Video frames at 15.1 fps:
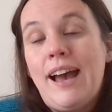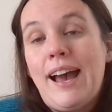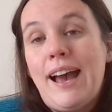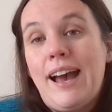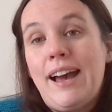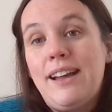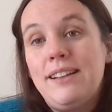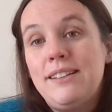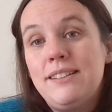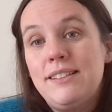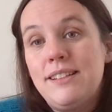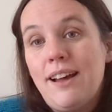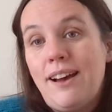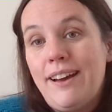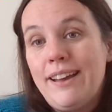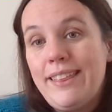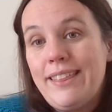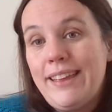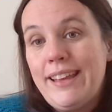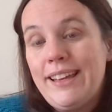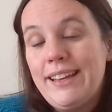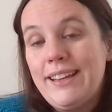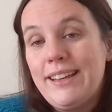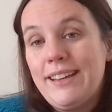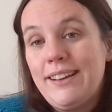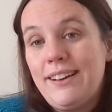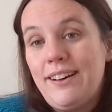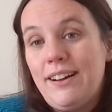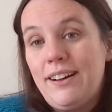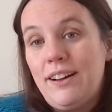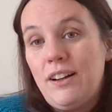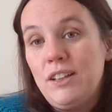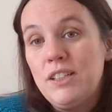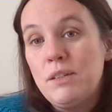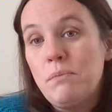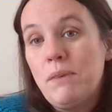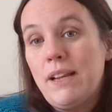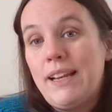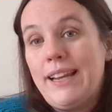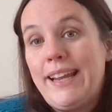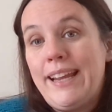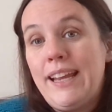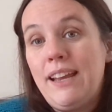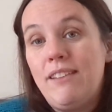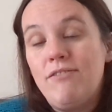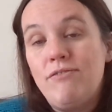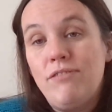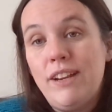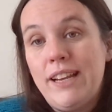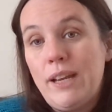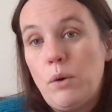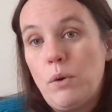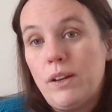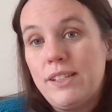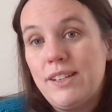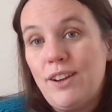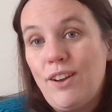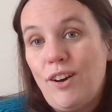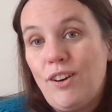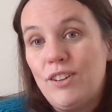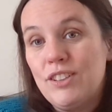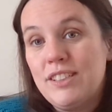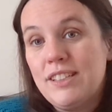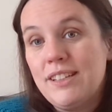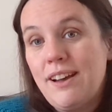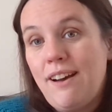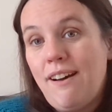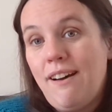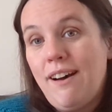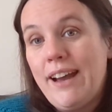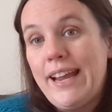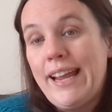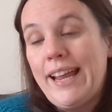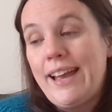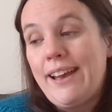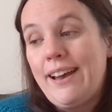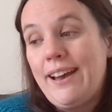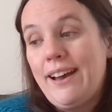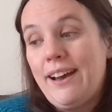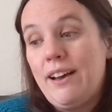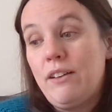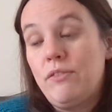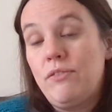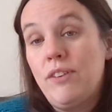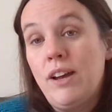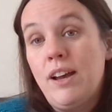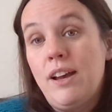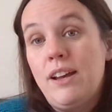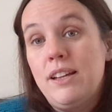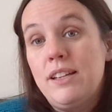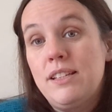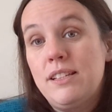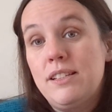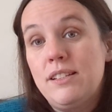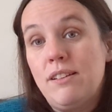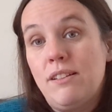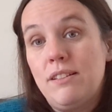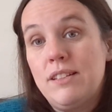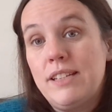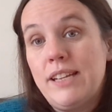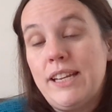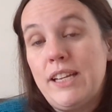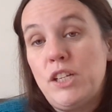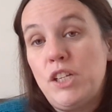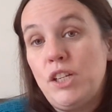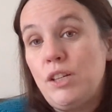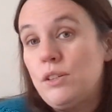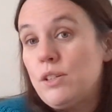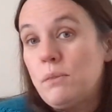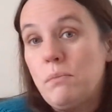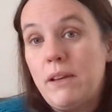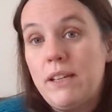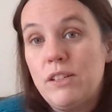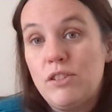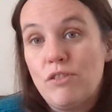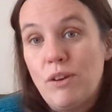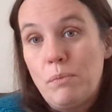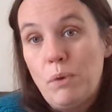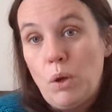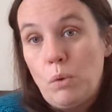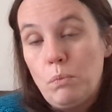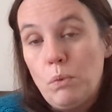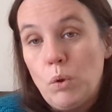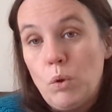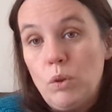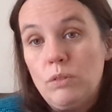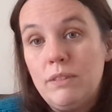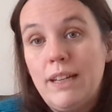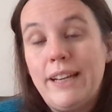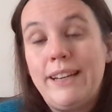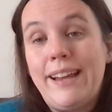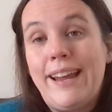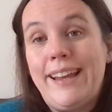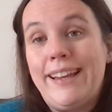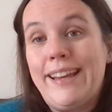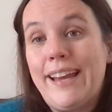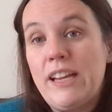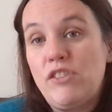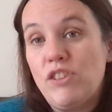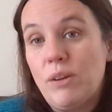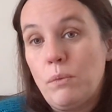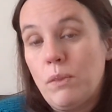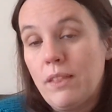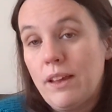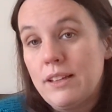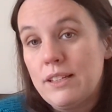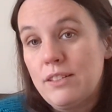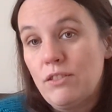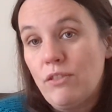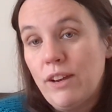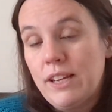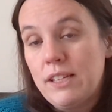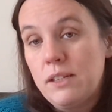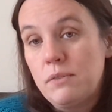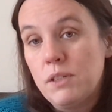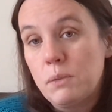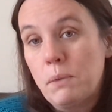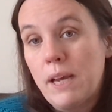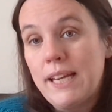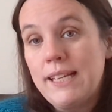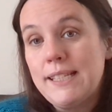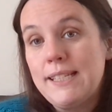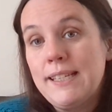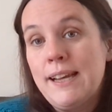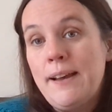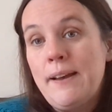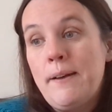And I think ultimately really quite a lot. I have started using my Instagram a lot more and engaging with that creative space.